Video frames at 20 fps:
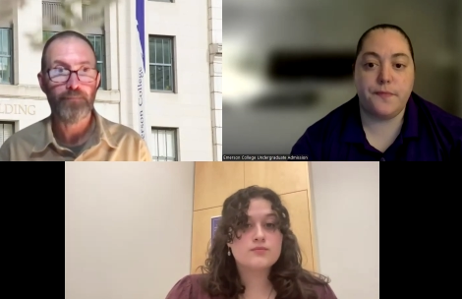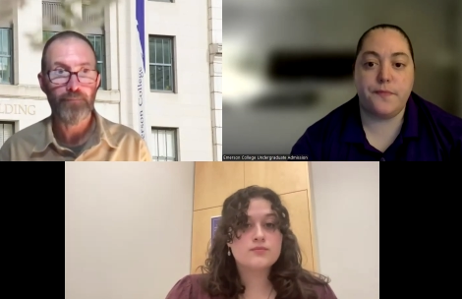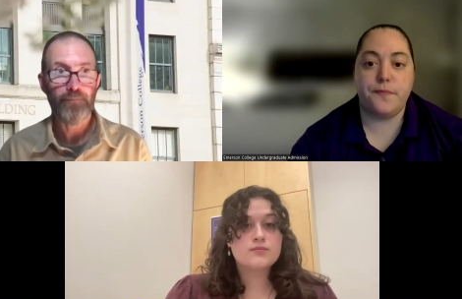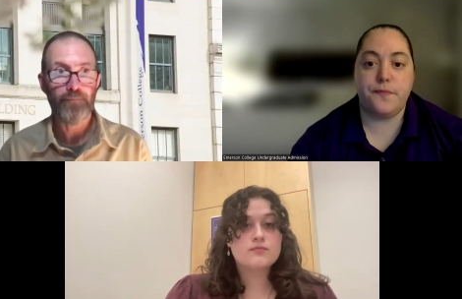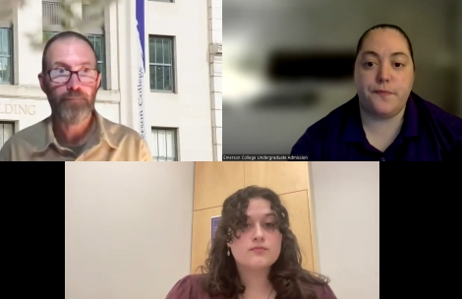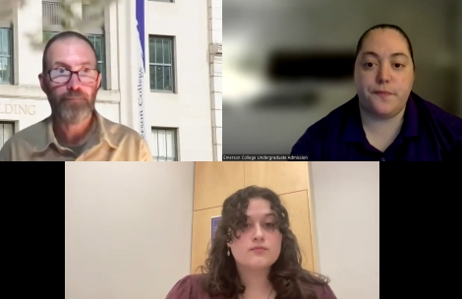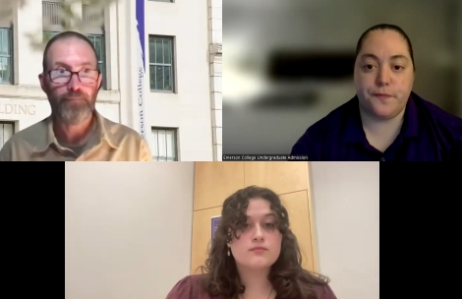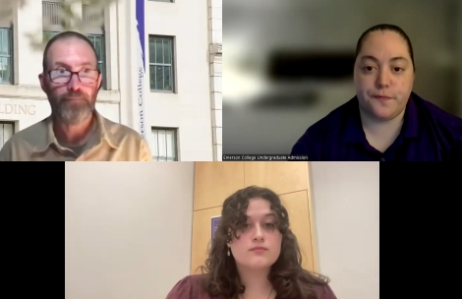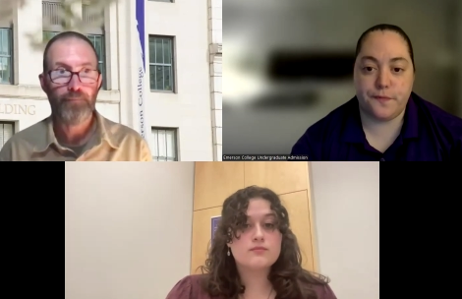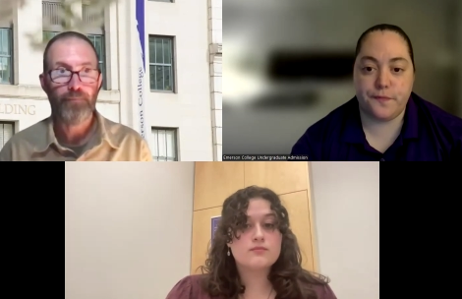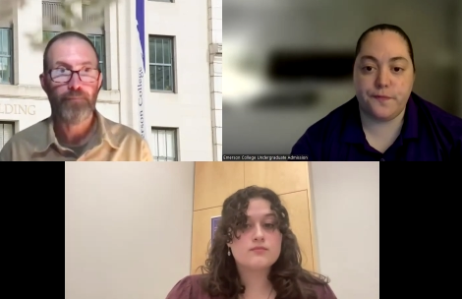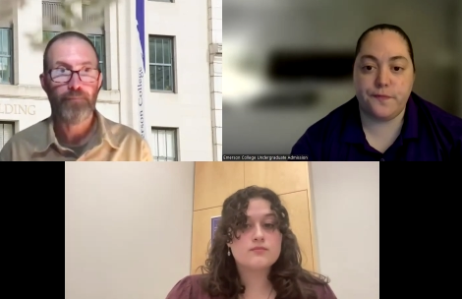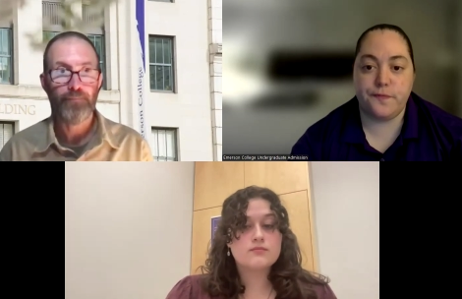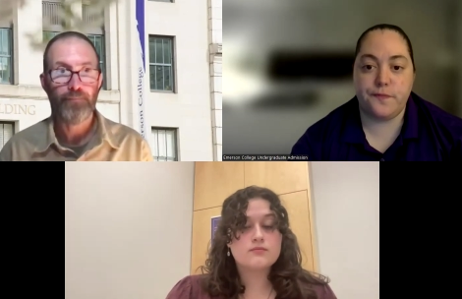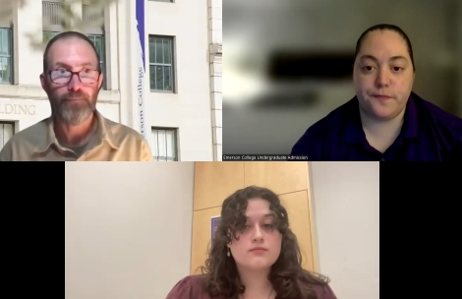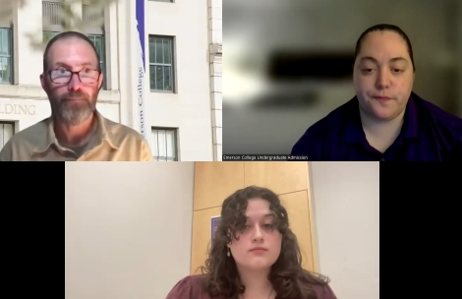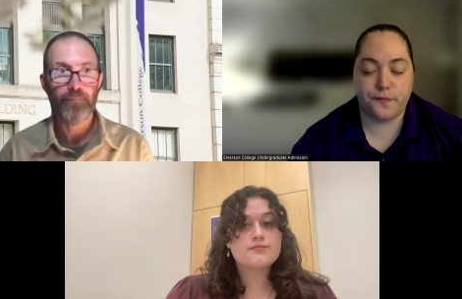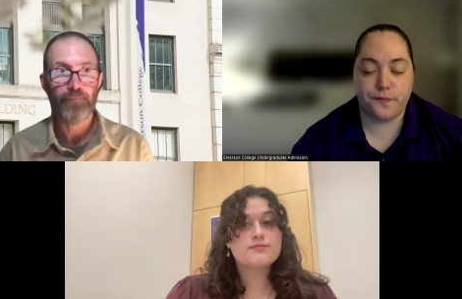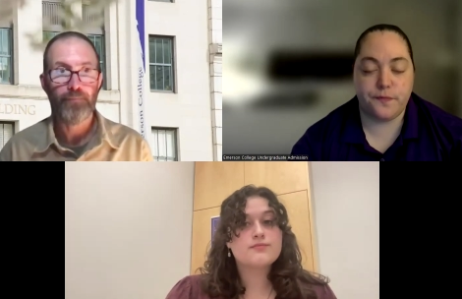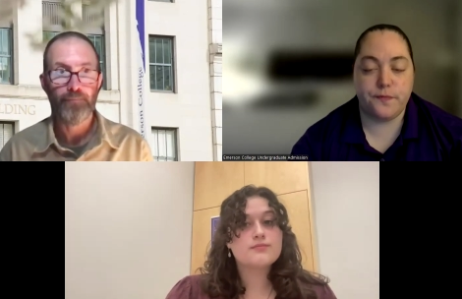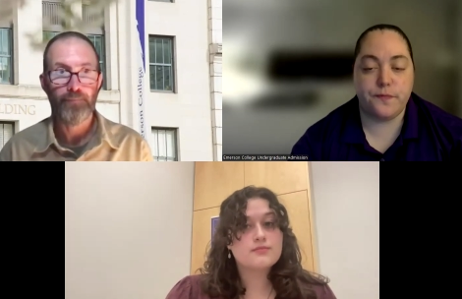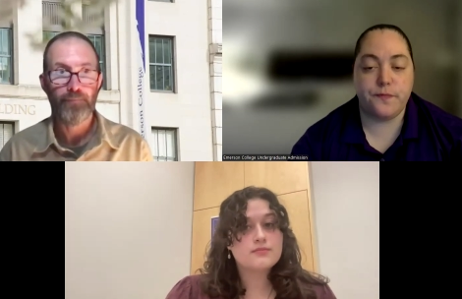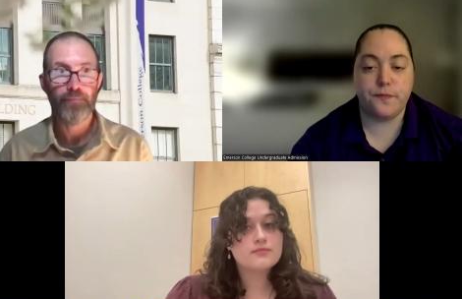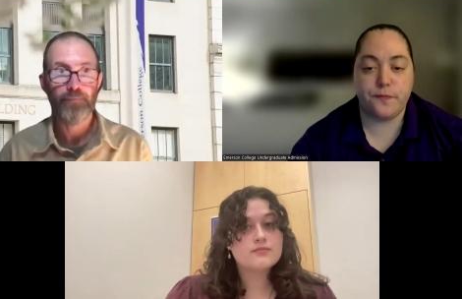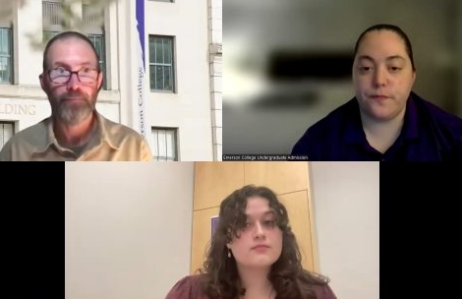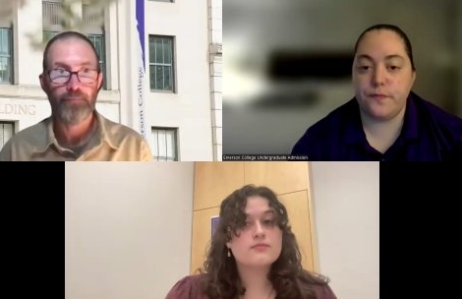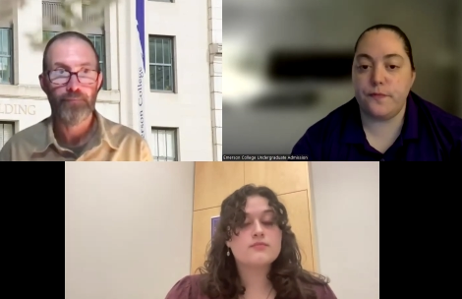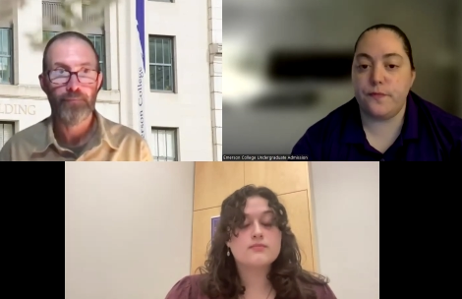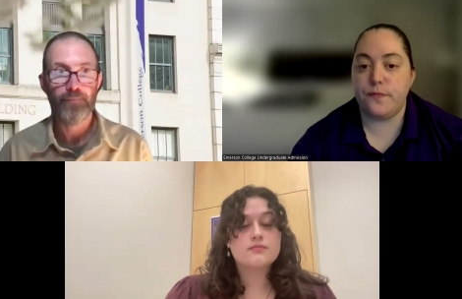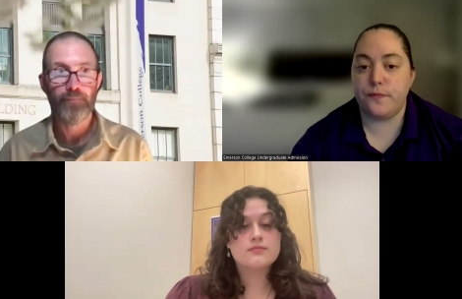
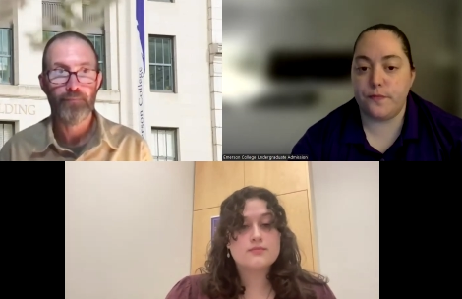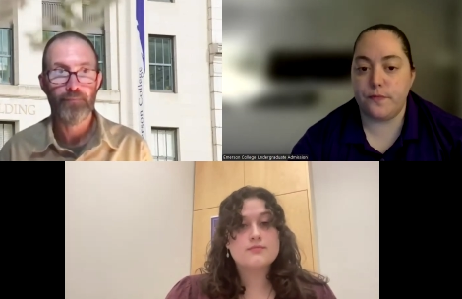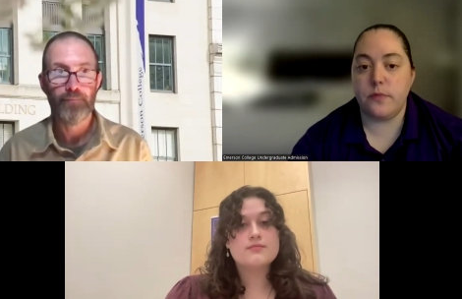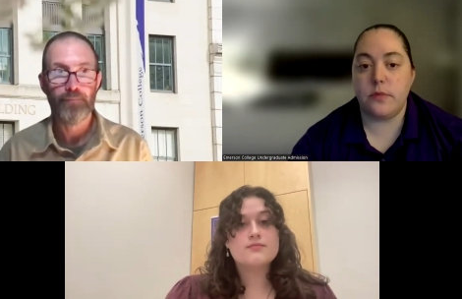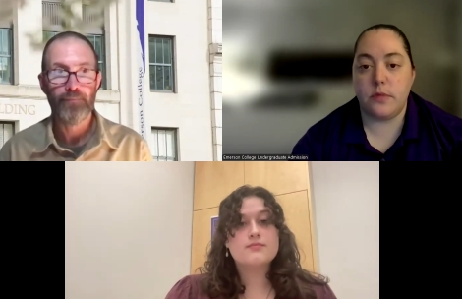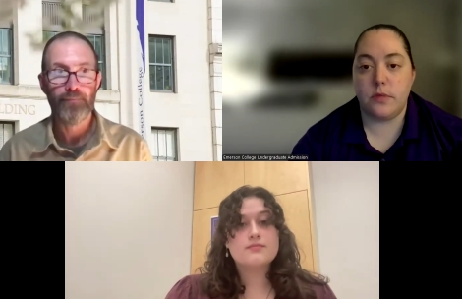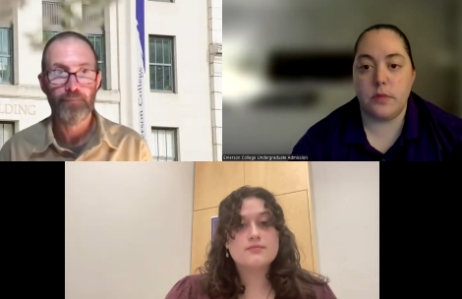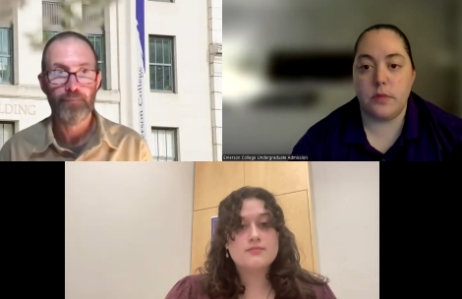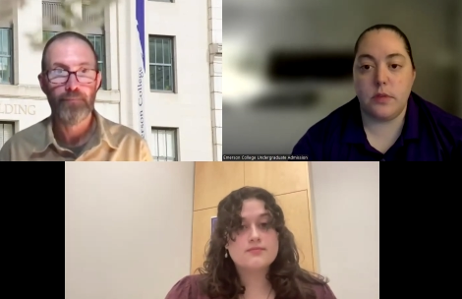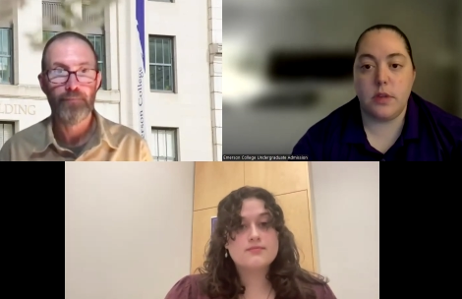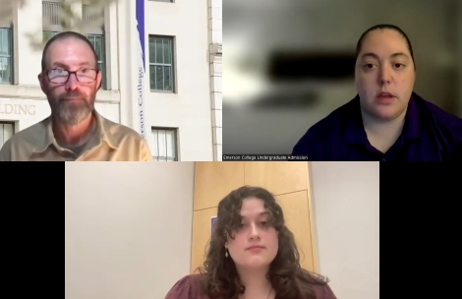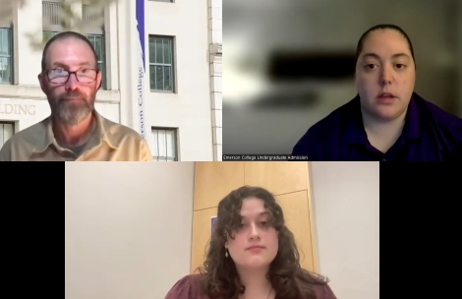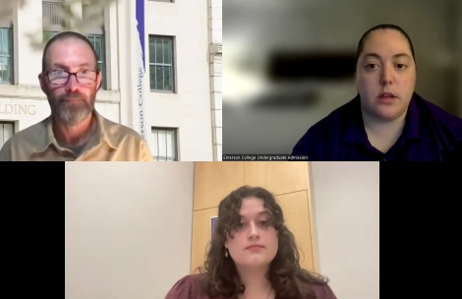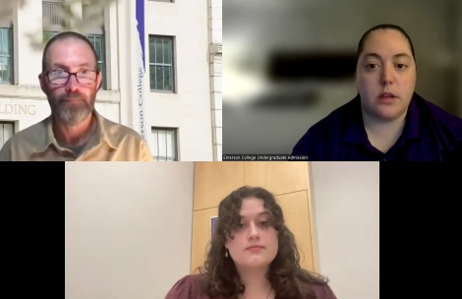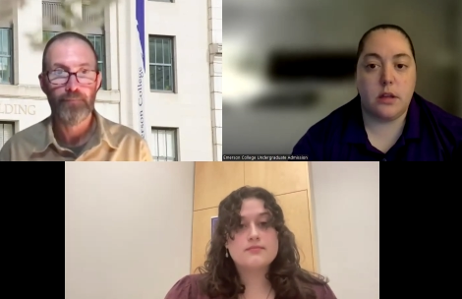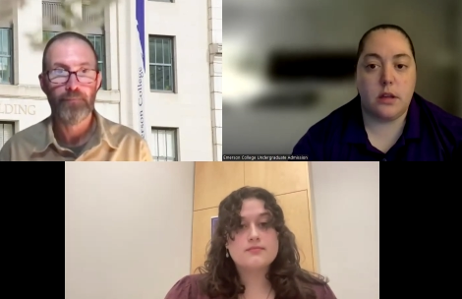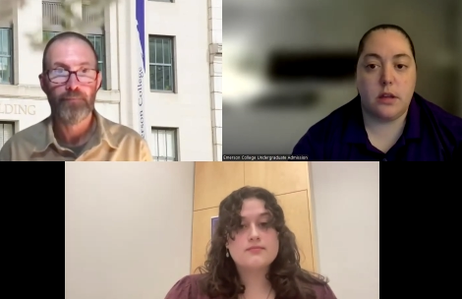Nobody speaks.